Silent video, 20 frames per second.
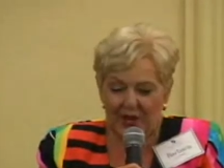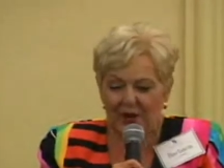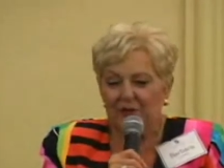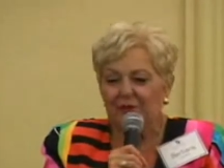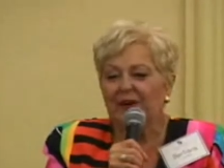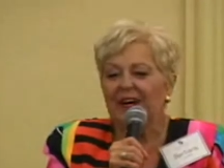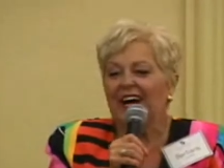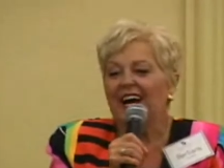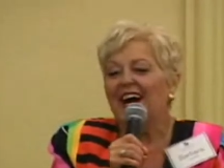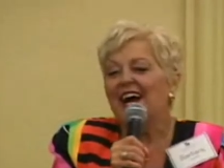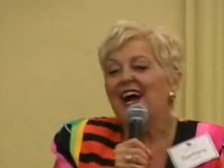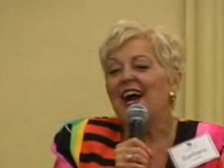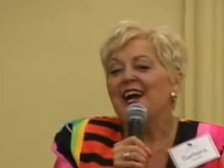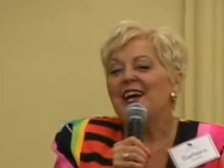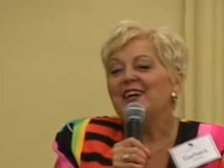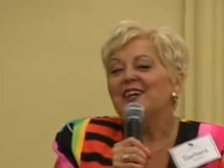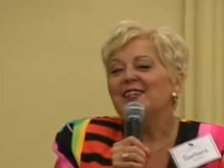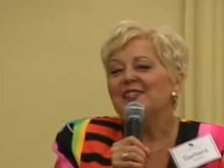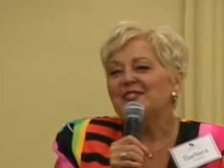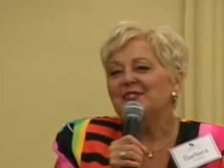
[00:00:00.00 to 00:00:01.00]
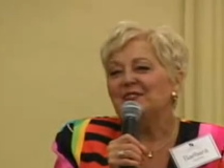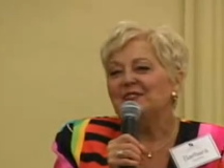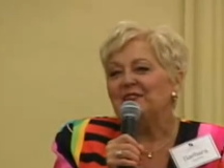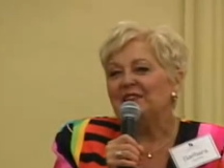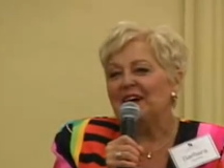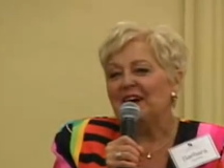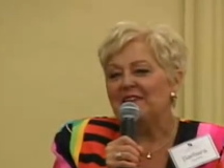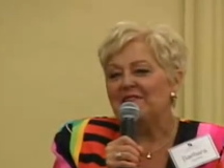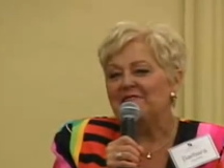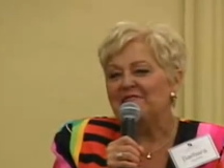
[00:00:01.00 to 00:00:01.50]
Well, I also
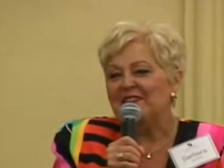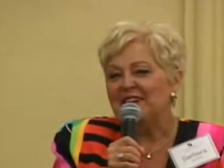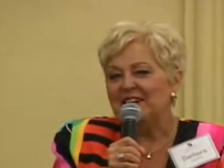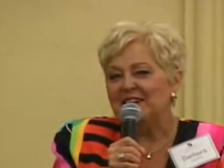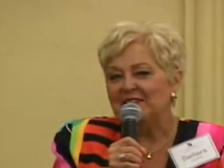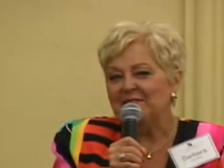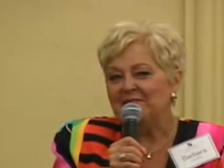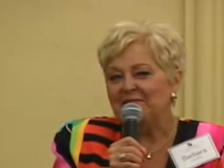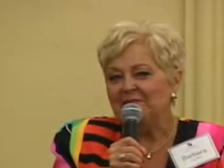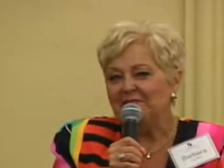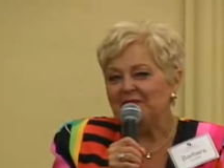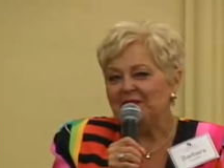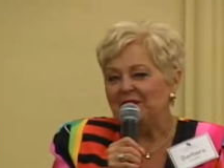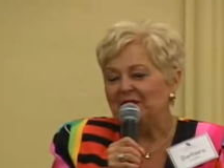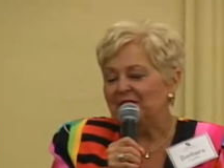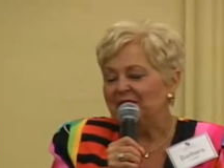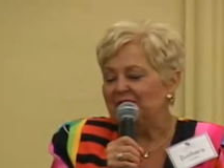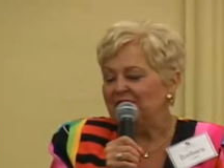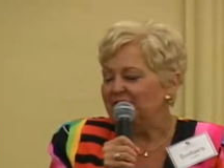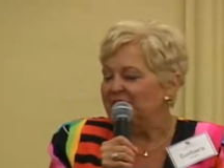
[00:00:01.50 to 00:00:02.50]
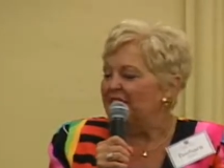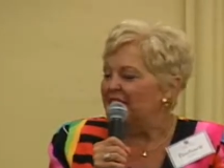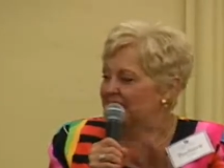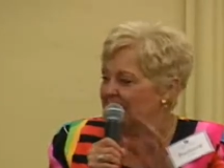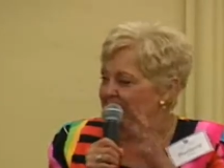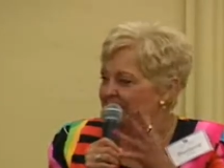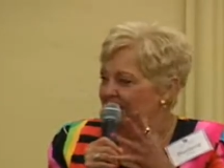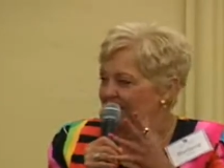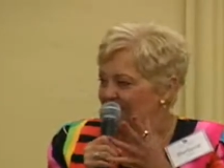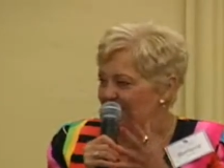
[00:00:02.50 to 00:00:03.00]
love, you know, you talked
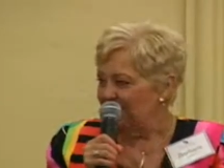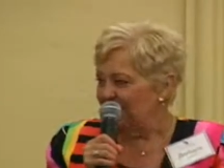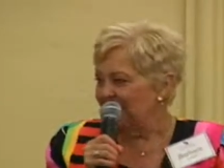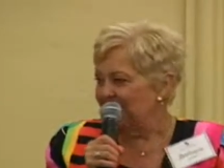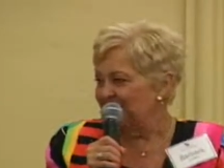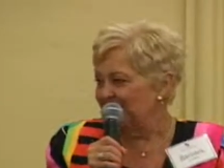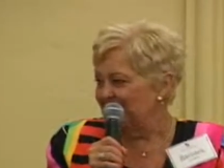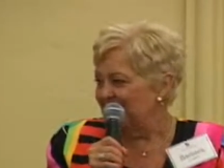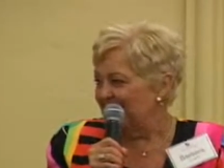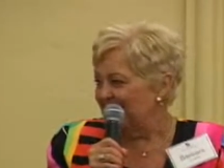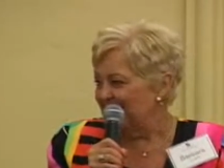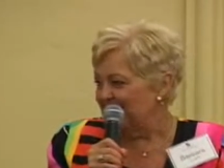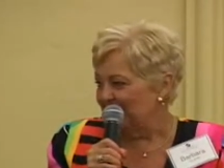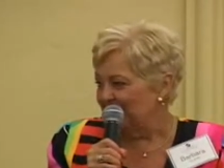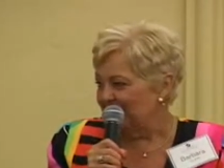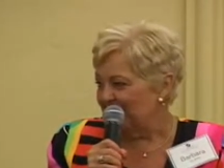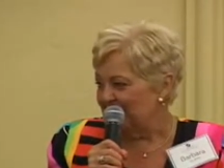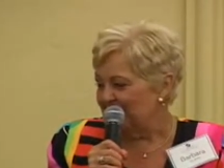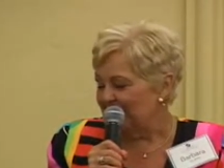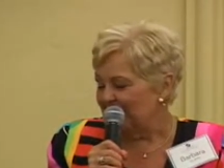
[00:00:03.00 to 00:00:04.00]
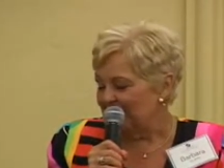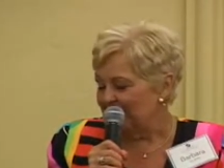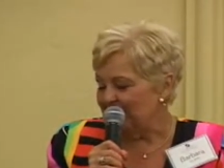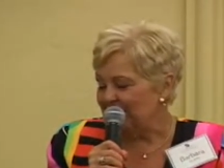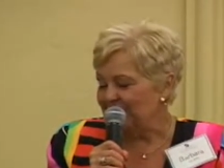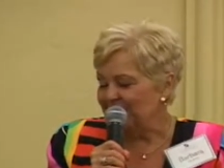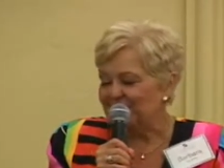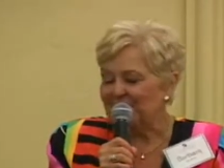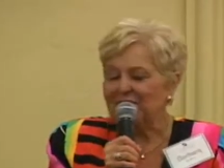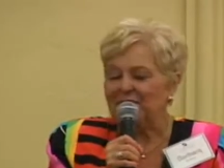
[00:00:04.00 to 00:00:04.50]
about enthusiasm, and my
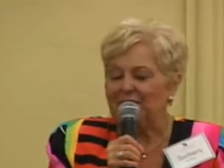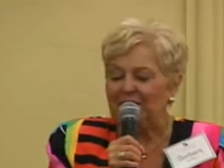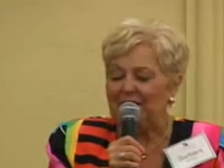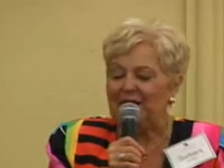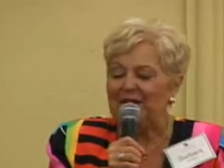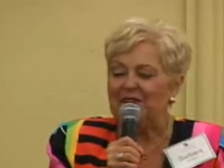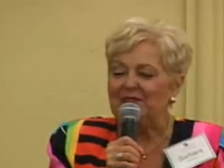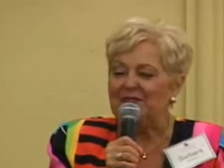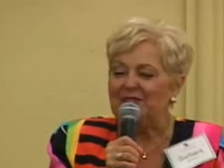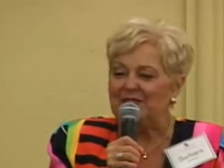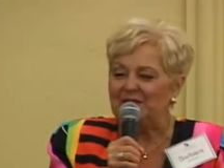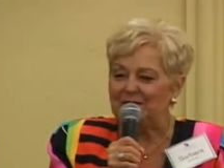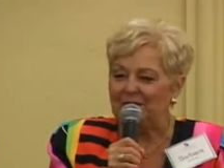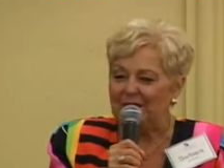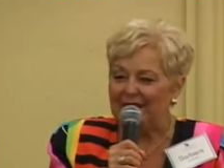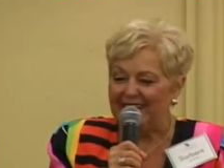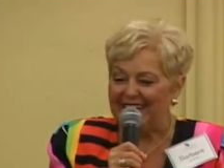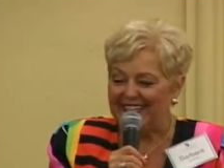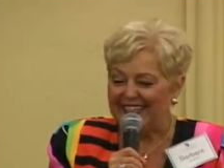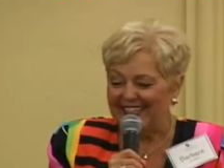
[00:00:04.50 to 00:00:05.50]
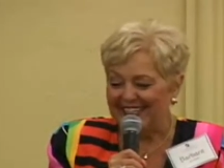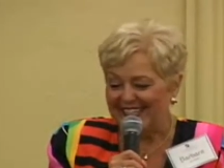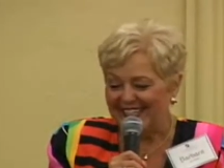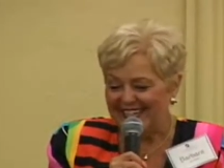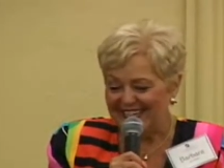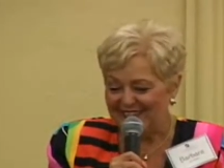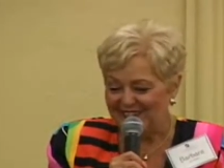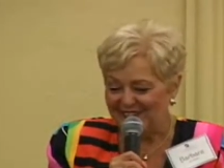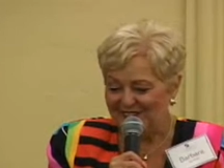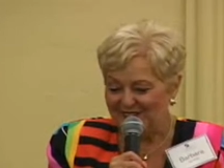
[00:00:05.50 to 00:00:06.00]
personal motto is spreading
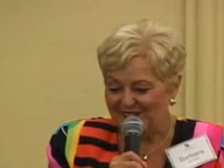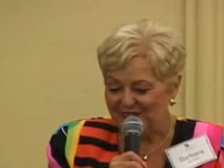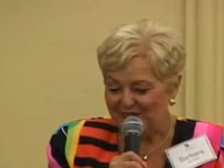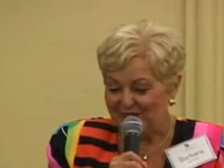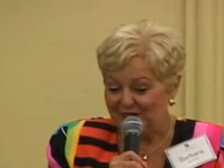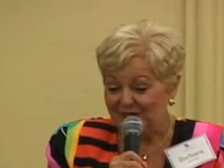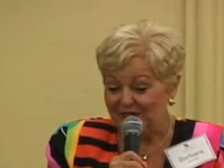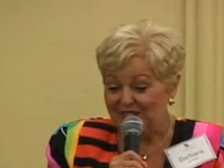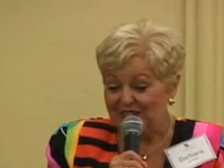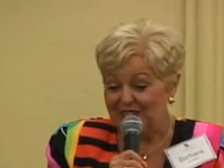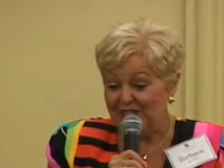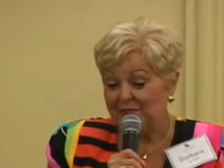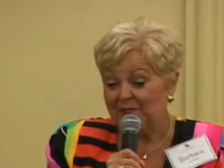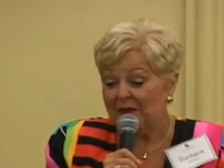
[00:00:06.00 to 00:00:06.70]
contagious enthusiasm.